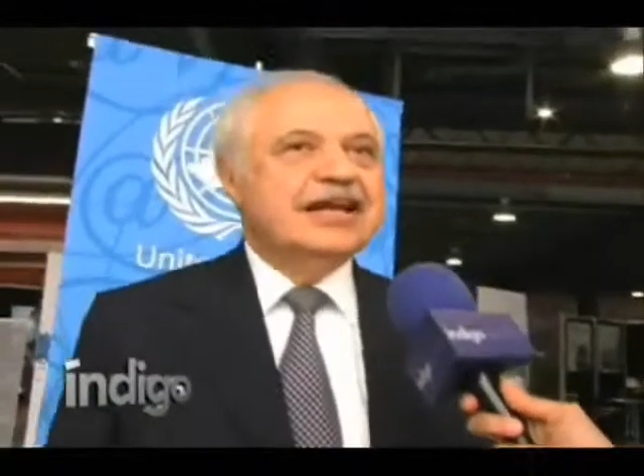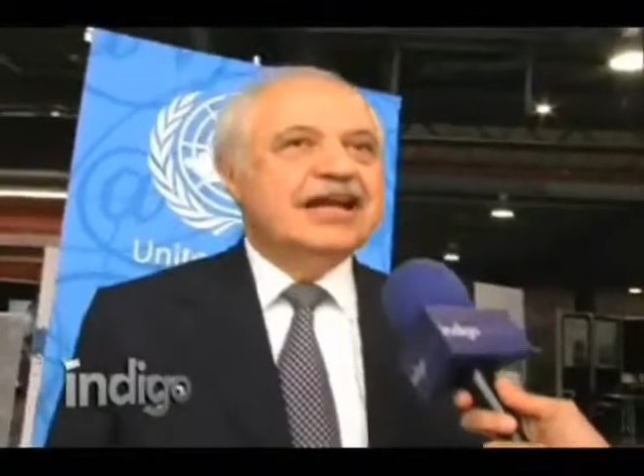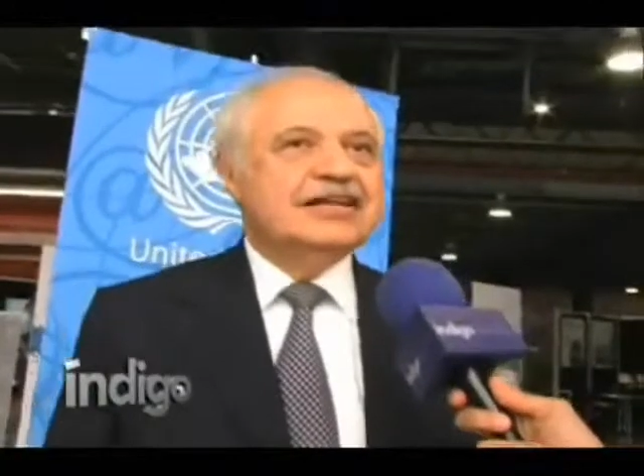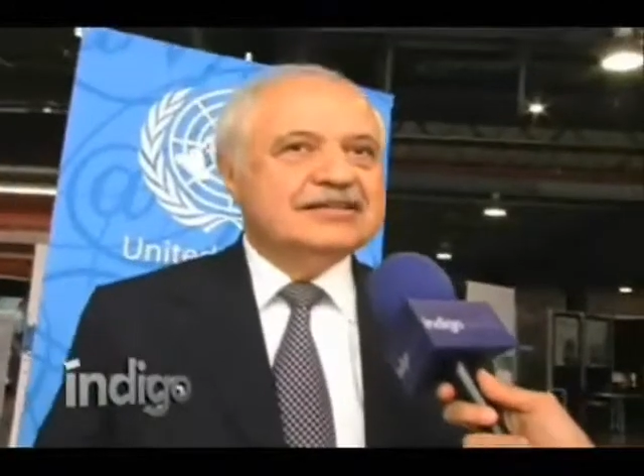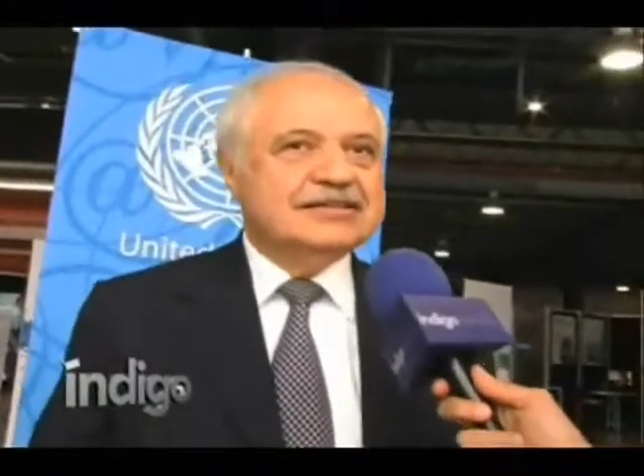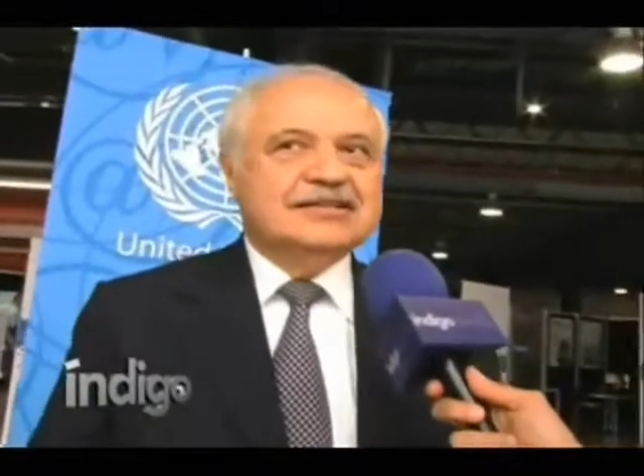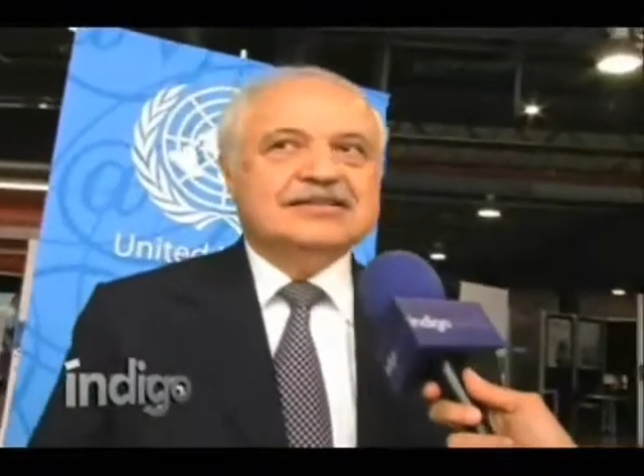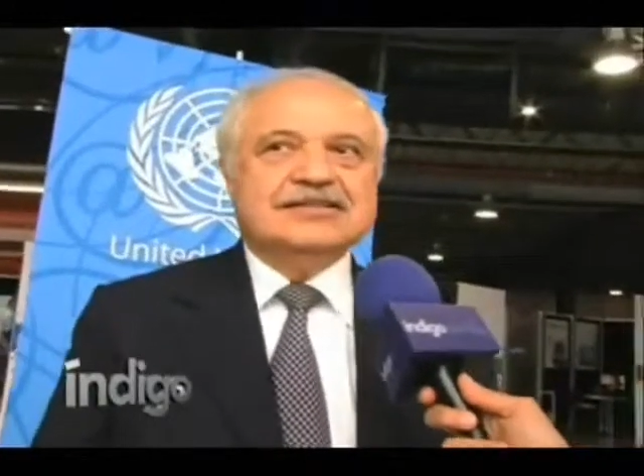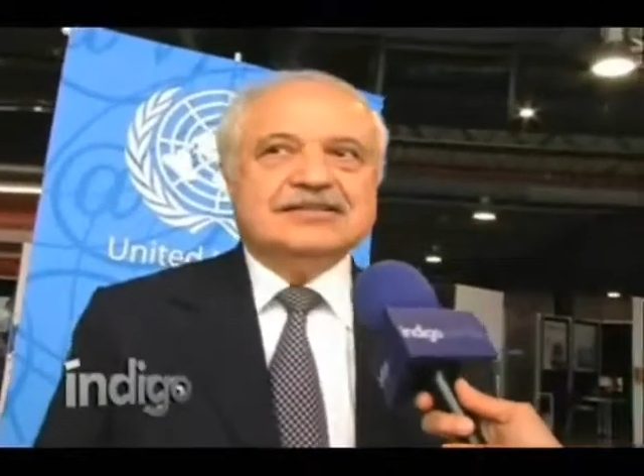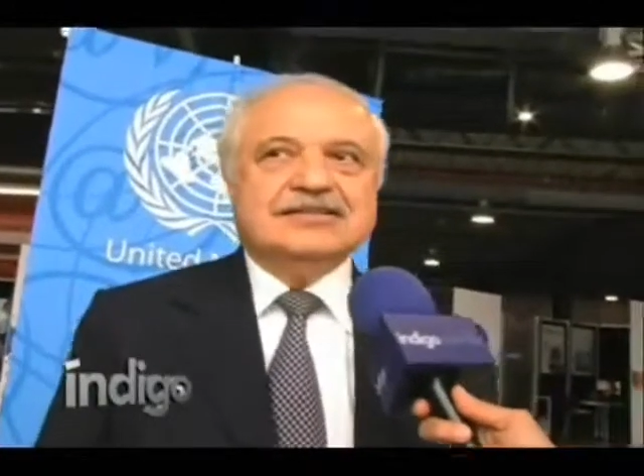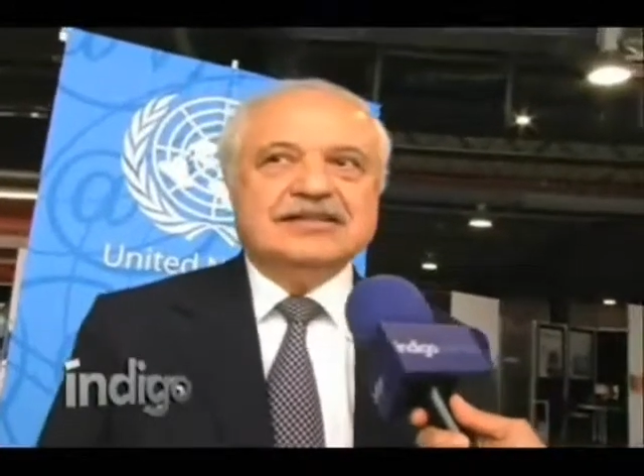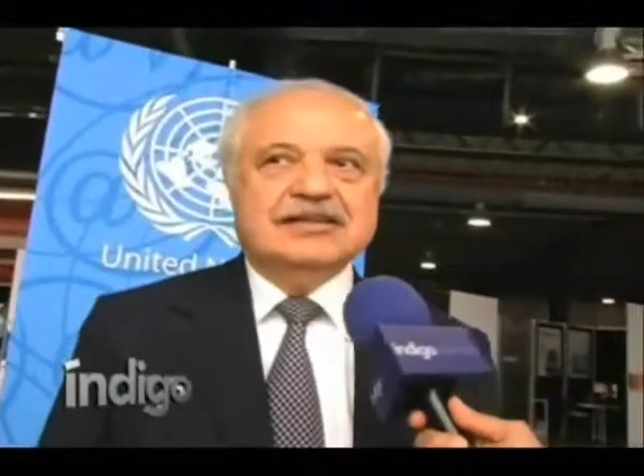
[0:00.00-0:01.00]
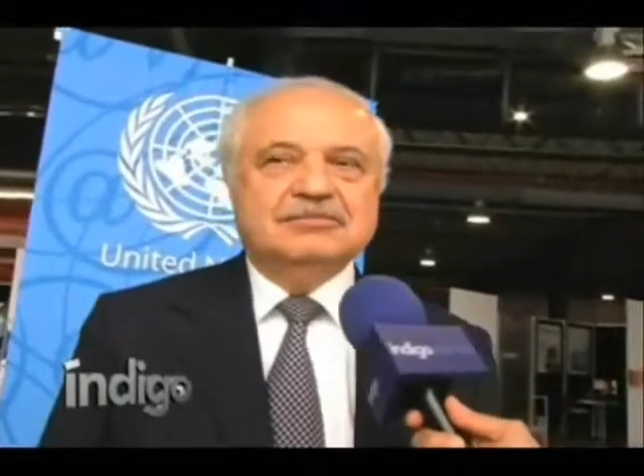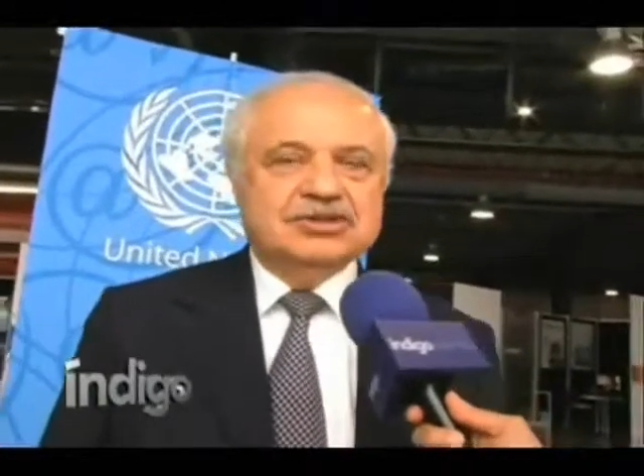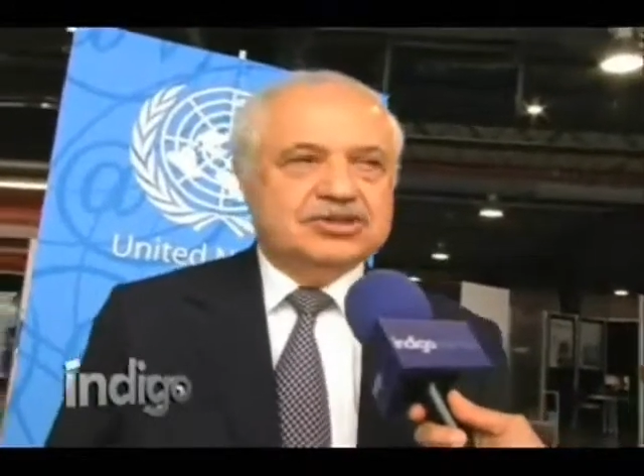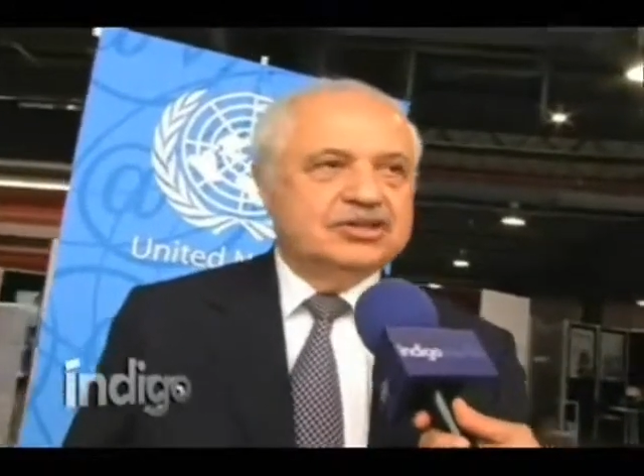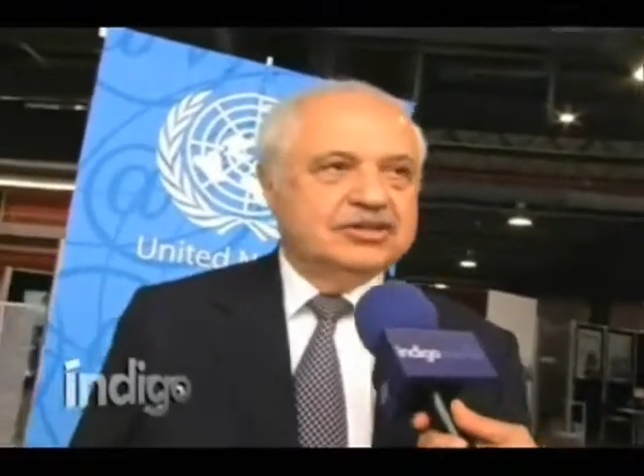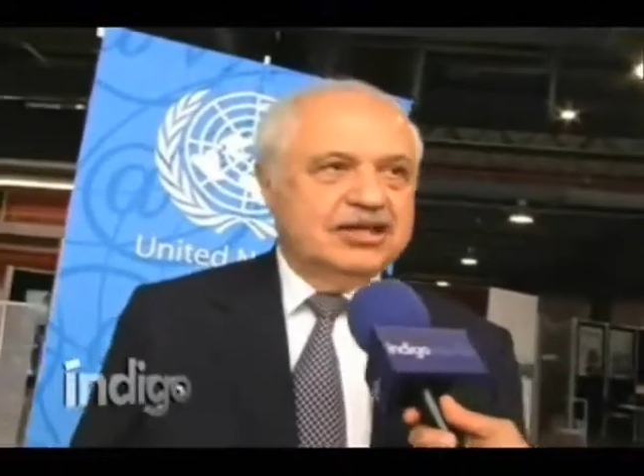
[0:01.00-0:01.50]
and this is a
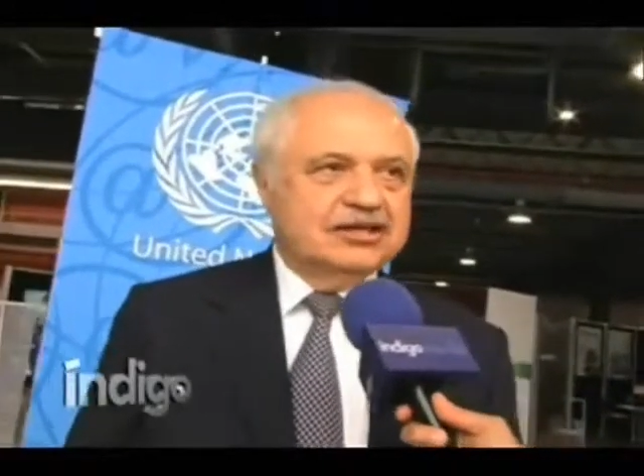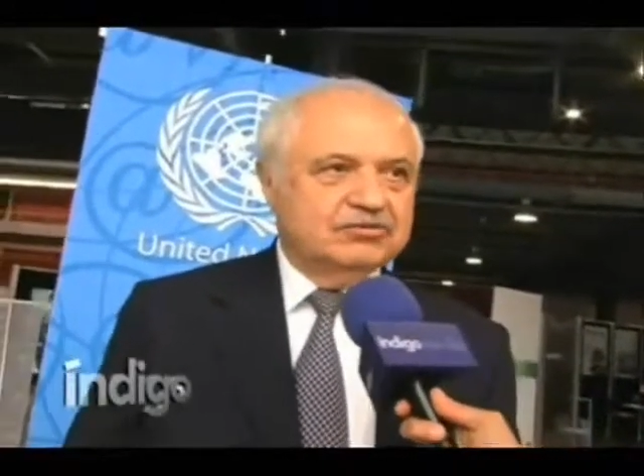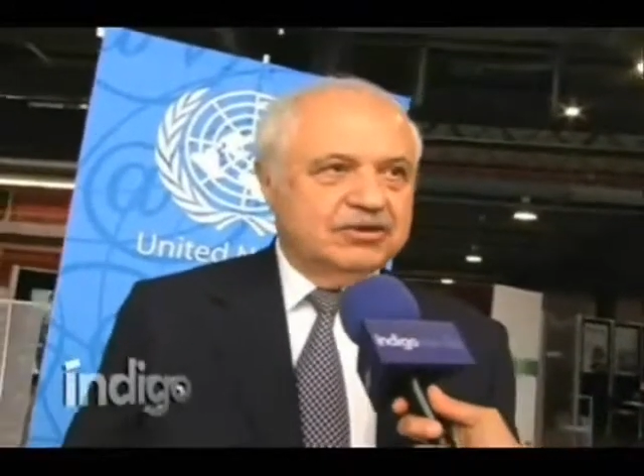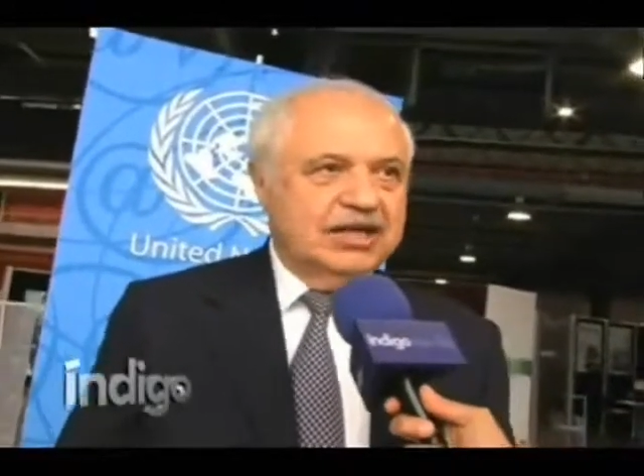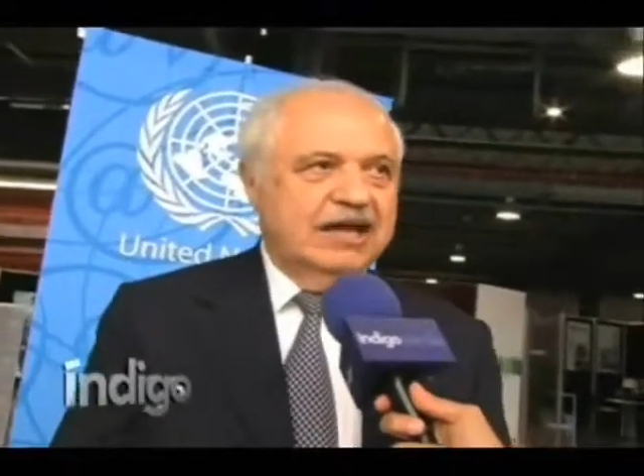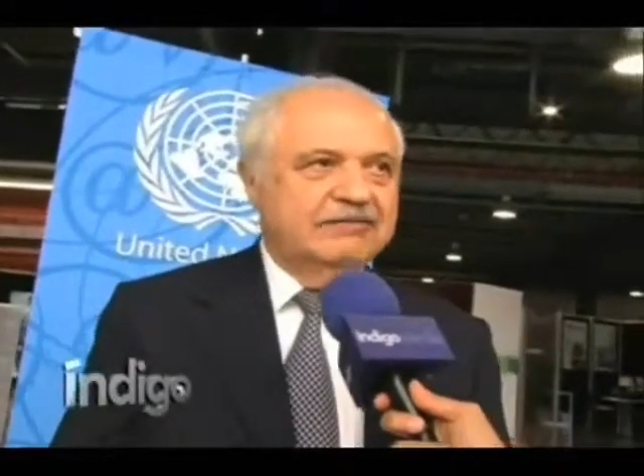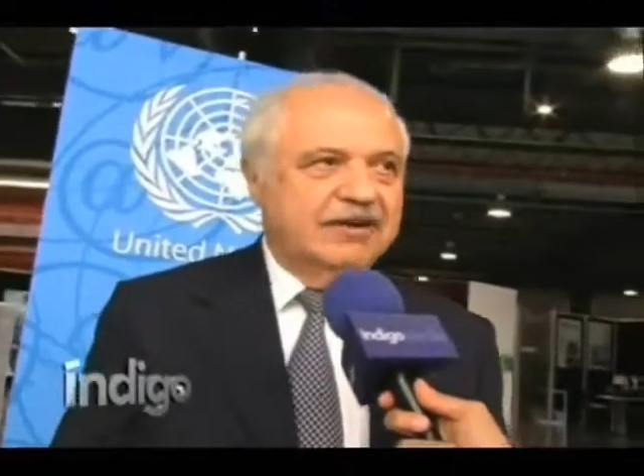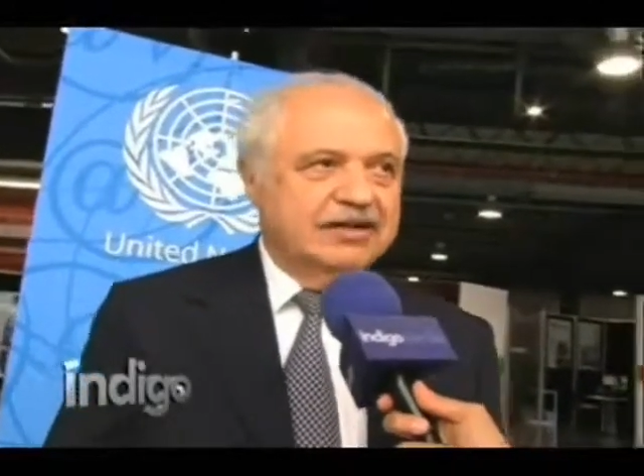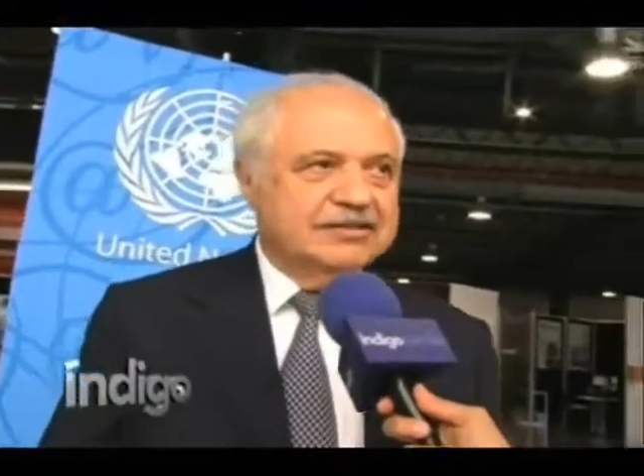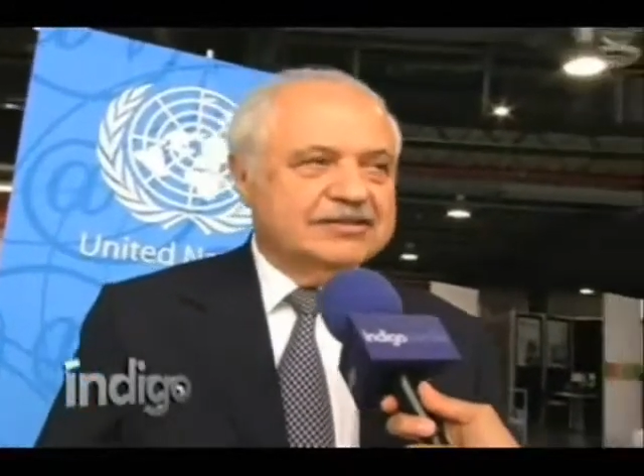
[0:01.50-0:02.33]
mission that we have